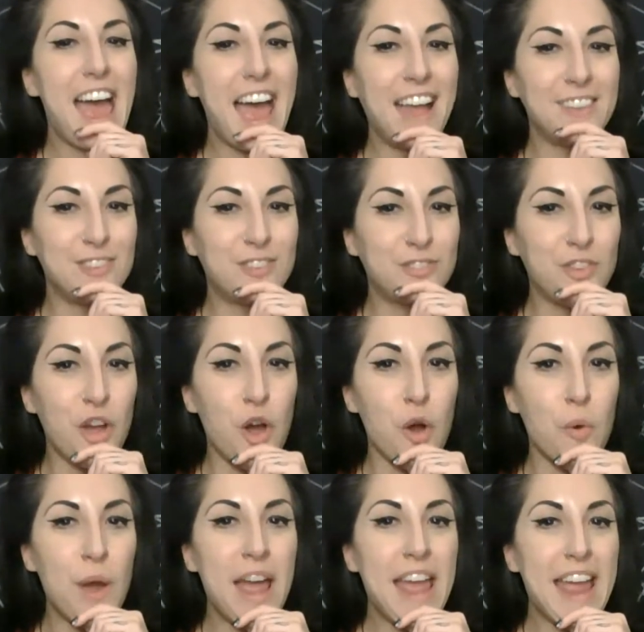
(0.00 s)
And
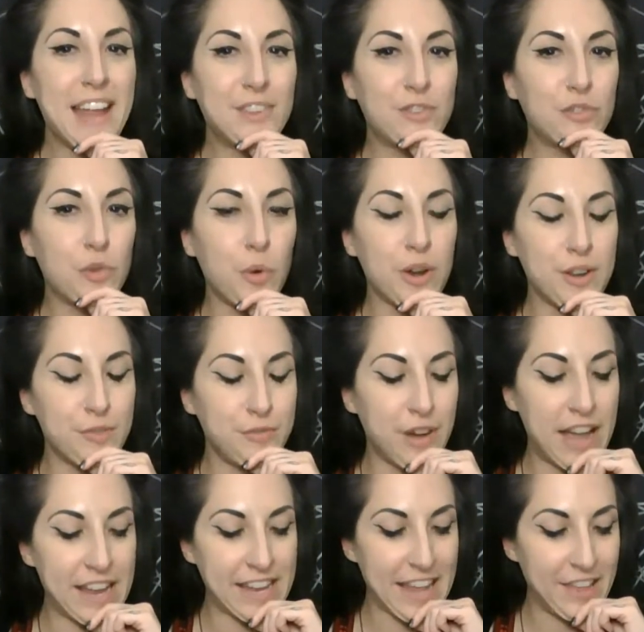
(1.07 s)
so it's sort of
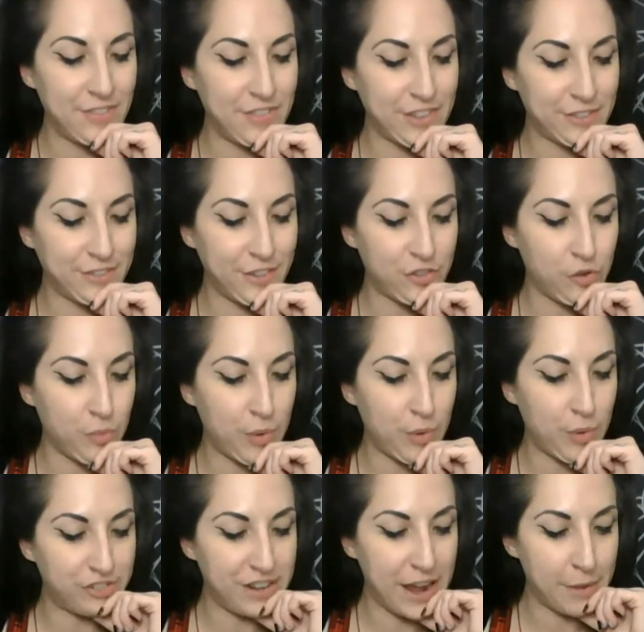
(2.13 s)
like in this
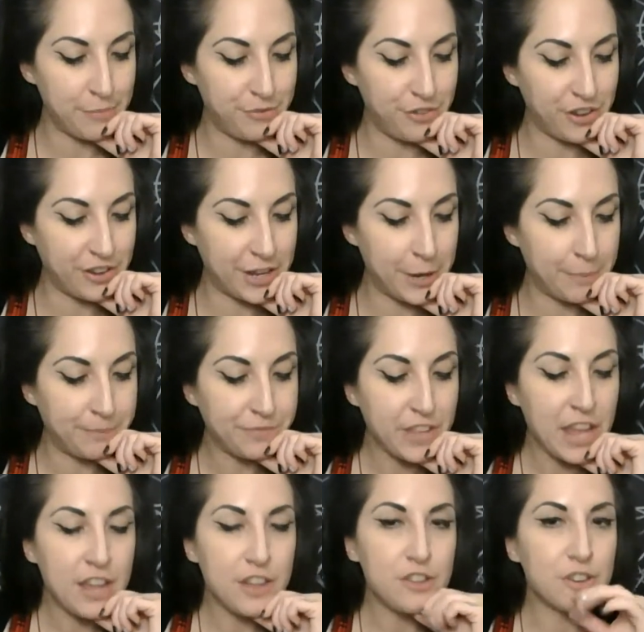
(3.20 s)
situation, I'm feeling
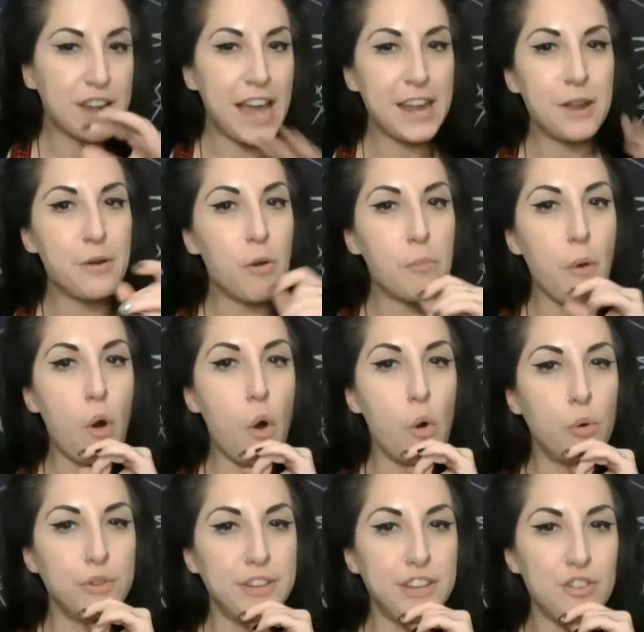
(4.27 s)
you're kind of
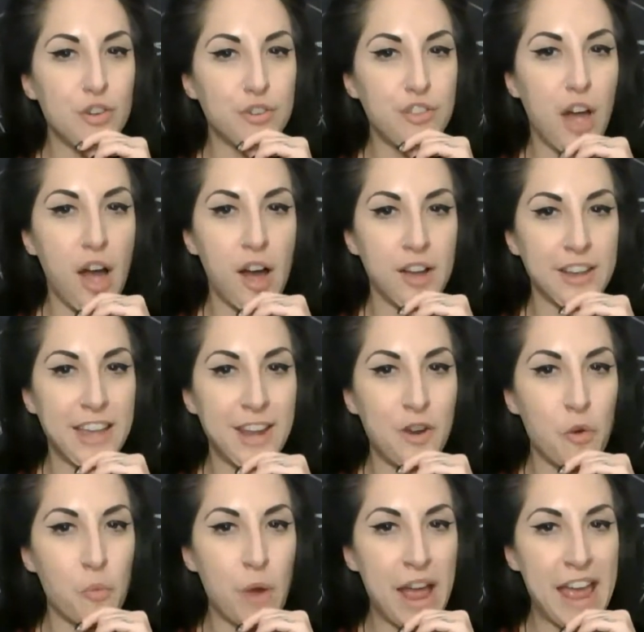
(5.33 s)
holding your tongue in
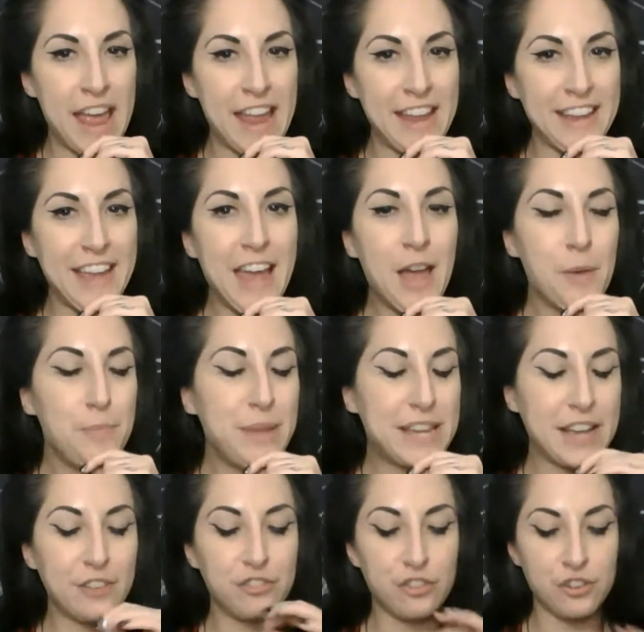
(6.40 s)
a way
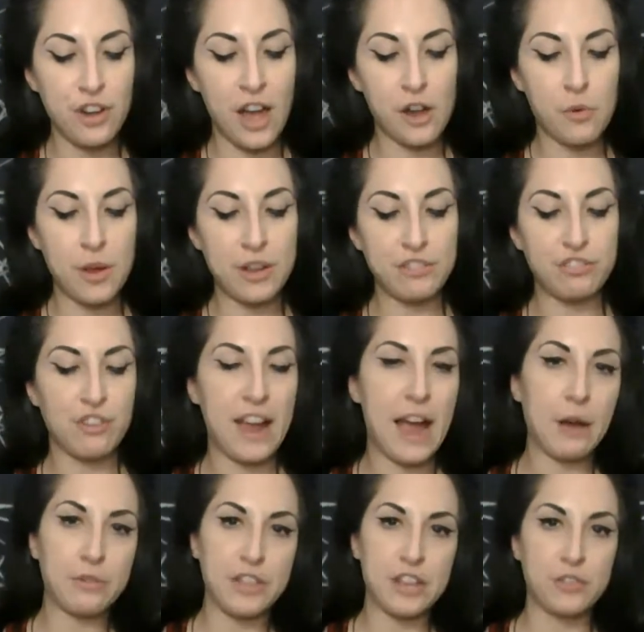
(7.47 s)
because you're not quite sure
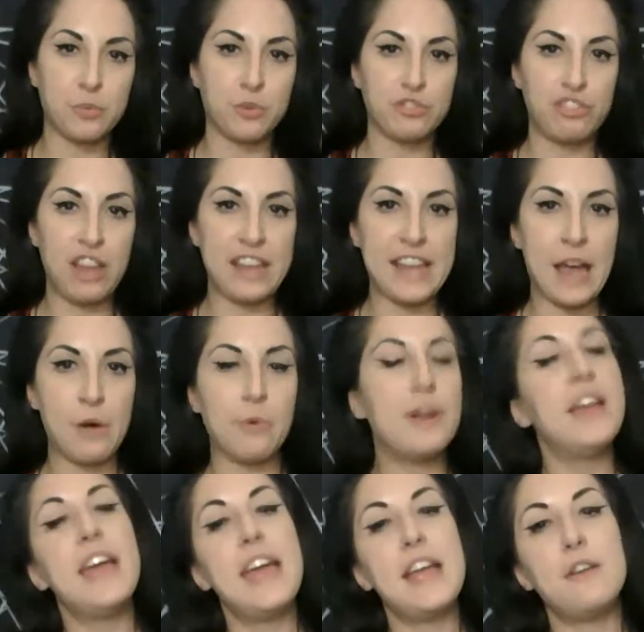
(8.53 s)
how things will shake out
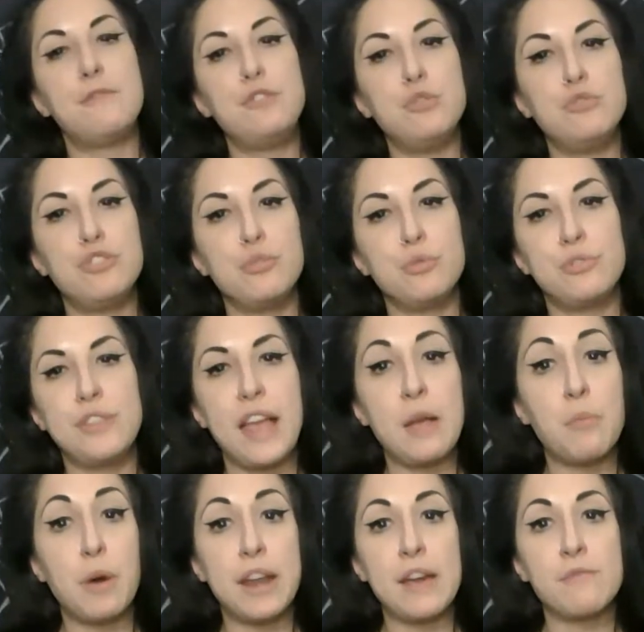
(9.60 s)
if you do say
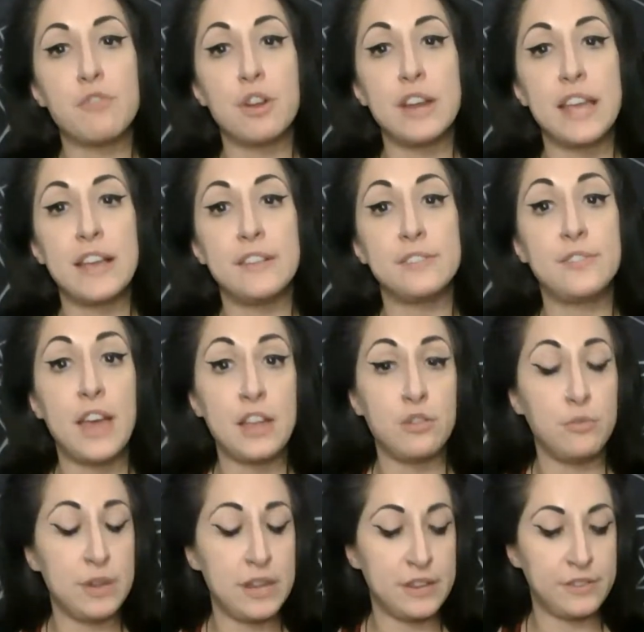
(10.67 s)
whatever it is that
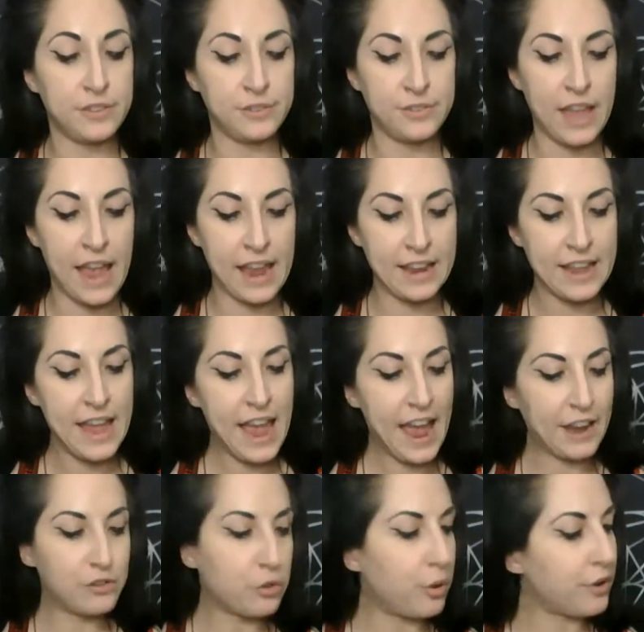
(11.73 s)
you need to say.
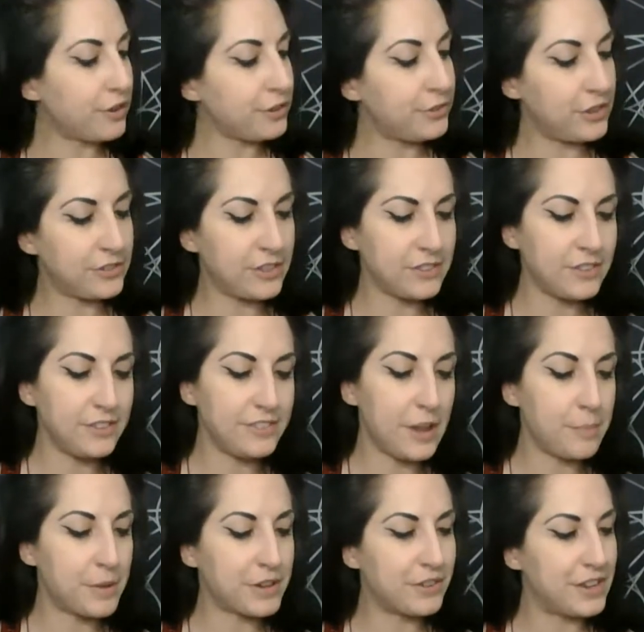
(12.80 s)
And Taurus, this isn't
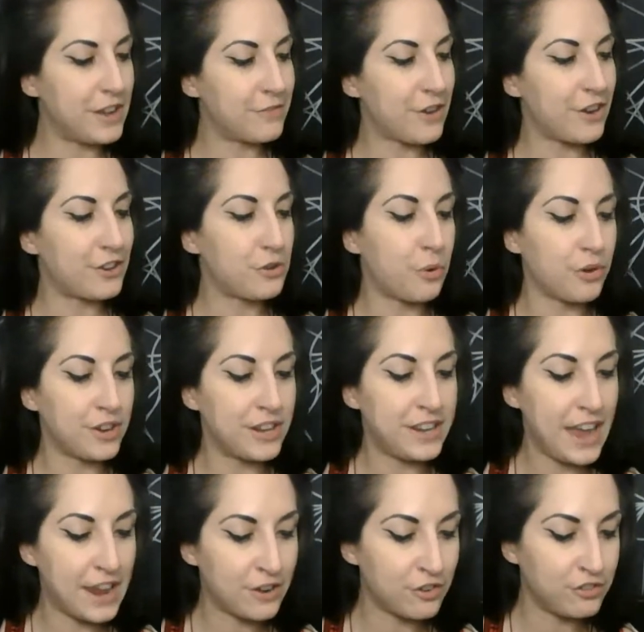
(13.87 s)
typically a very Taurian
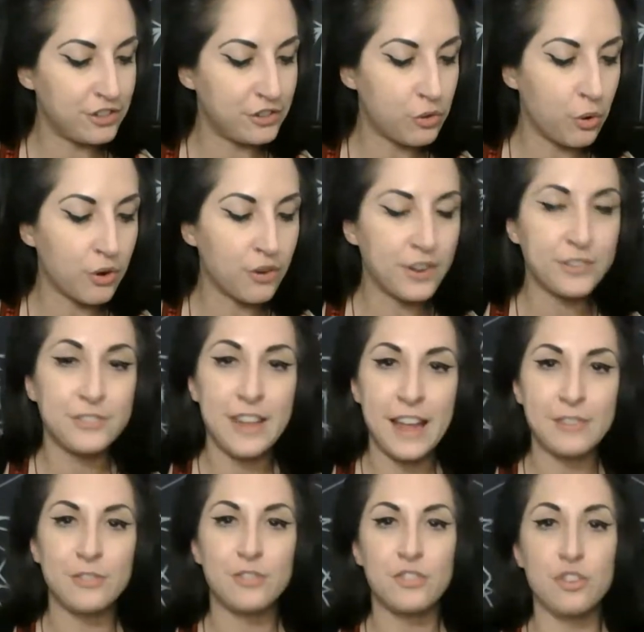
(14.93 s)
energy. Taurus
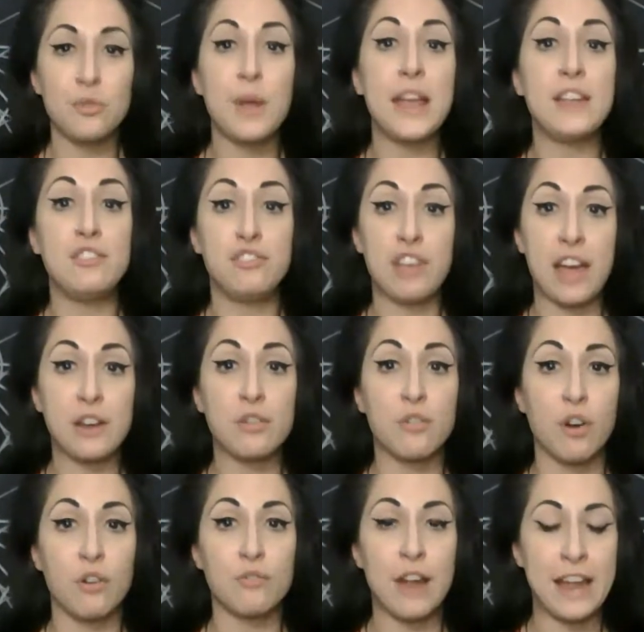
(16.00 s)
tends to, in
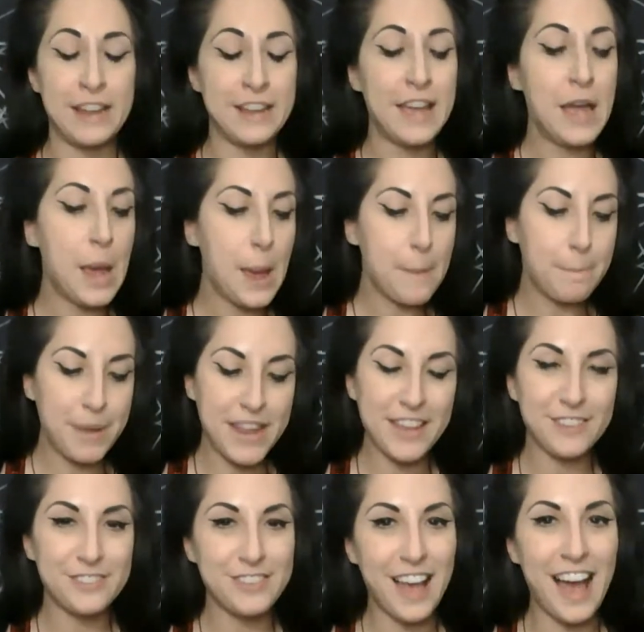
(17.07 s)
general, right, be
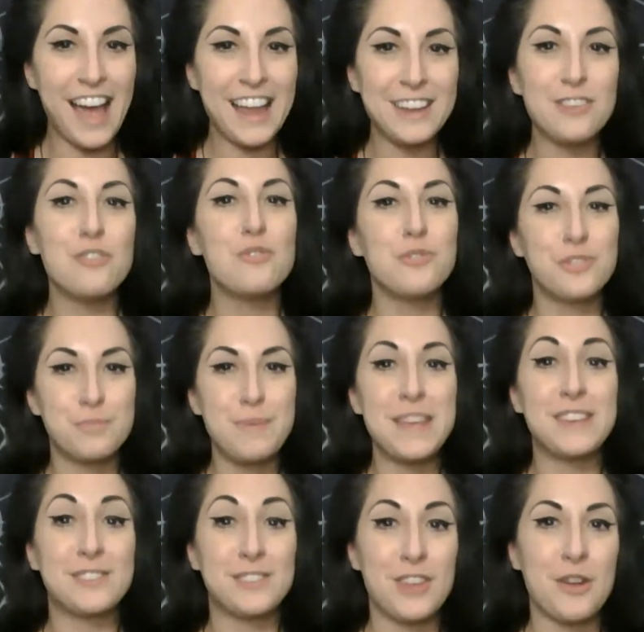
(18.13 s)
a sign who
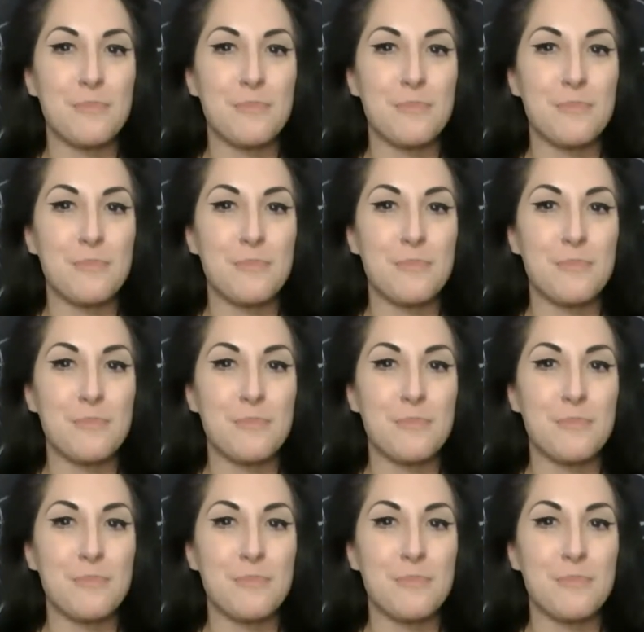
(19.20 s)
speaks their